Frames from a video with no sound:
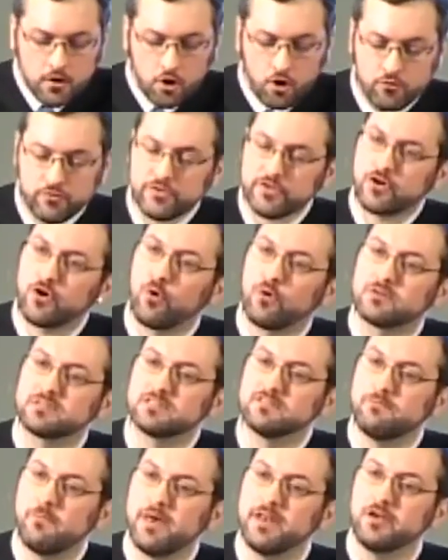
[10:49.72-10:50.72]
Over the course
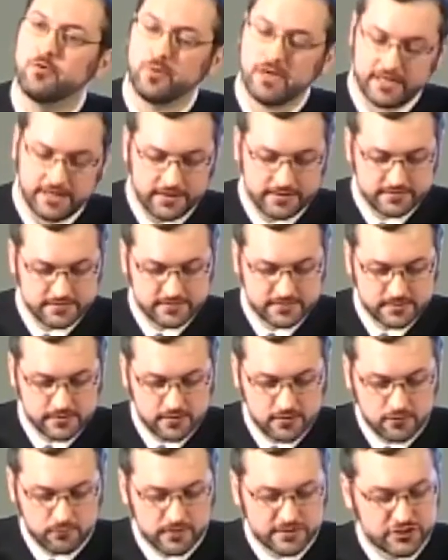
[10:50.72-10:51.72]
of many weekends,
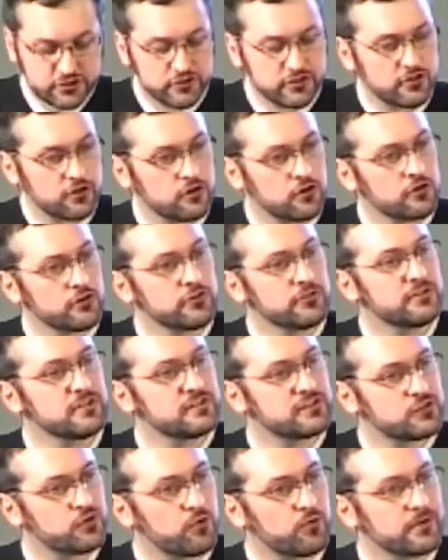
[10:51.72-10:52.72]
Richard heard the
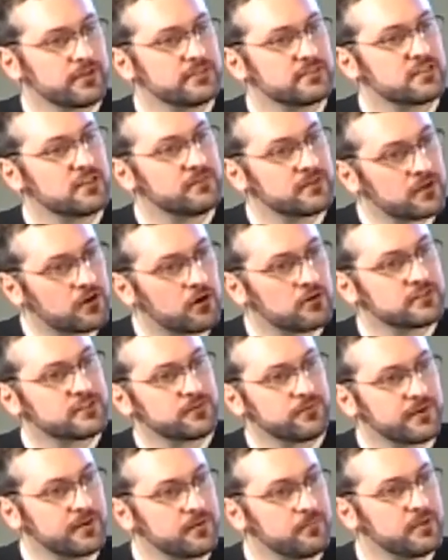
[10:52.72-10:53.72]
stories of
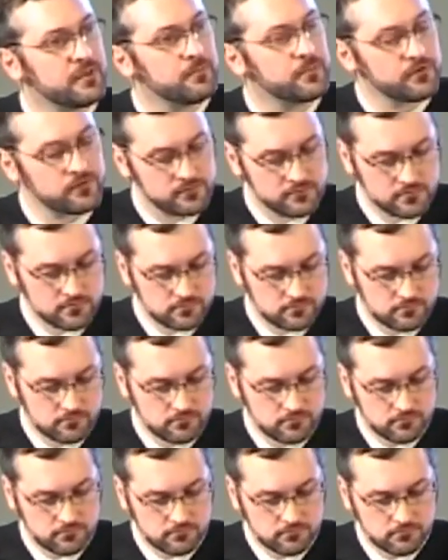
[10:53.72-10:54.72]
incarcerated people.
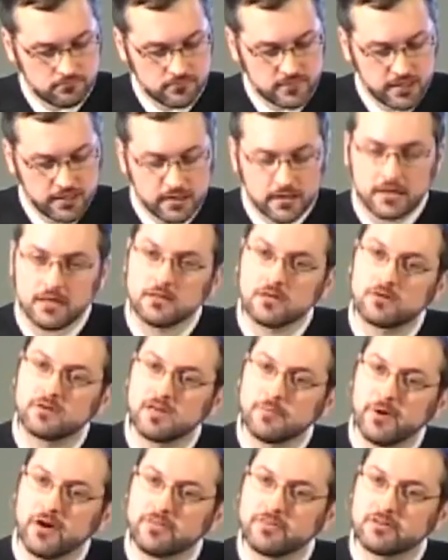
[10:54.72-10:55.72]
He learned
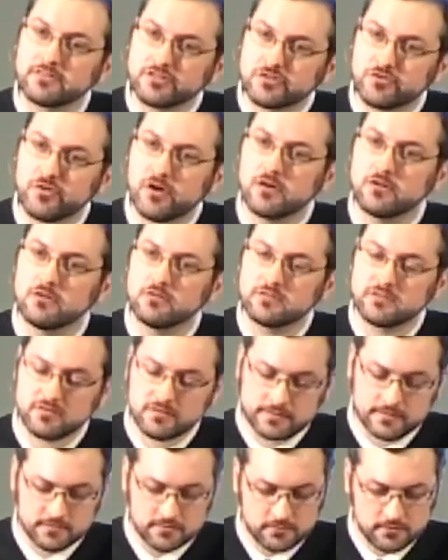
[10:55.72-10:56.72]
about their
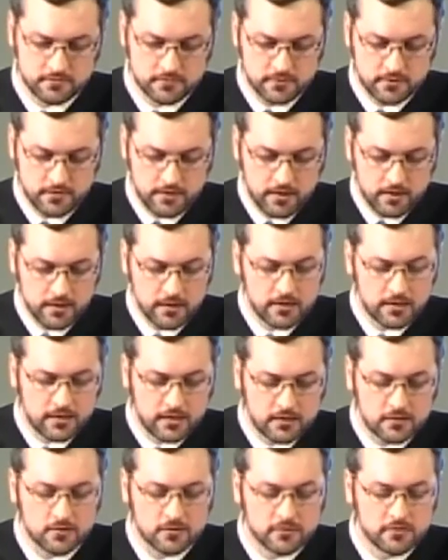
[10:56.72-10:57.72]
struggles.
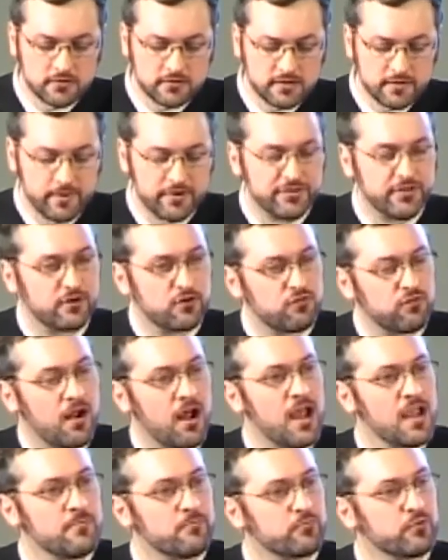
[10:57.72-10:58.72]
He learned about the
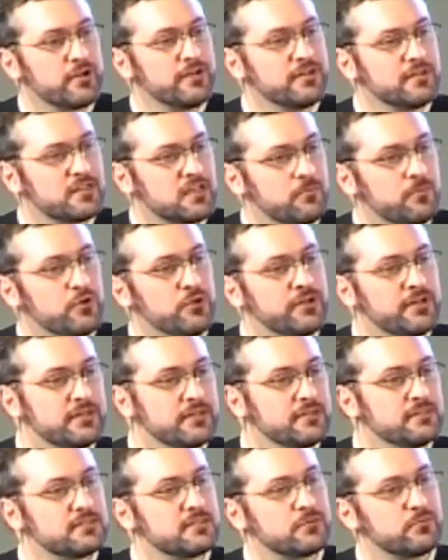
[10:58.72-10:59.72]
crime ridden
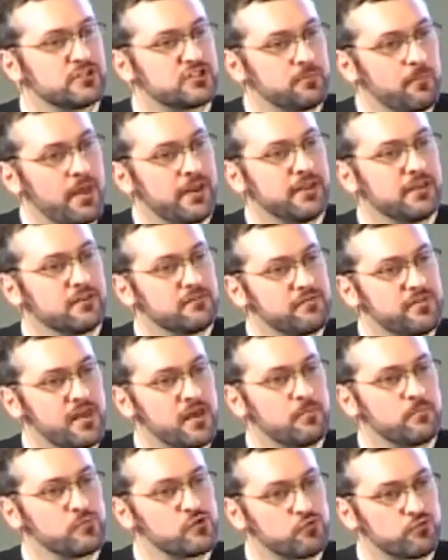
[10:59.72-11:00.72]
communities in which many of
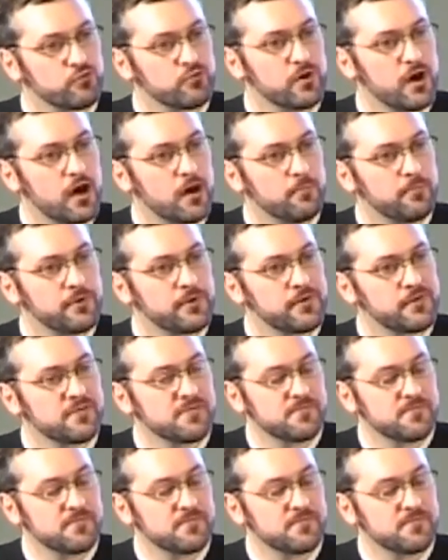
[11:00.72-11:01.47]
them grew up.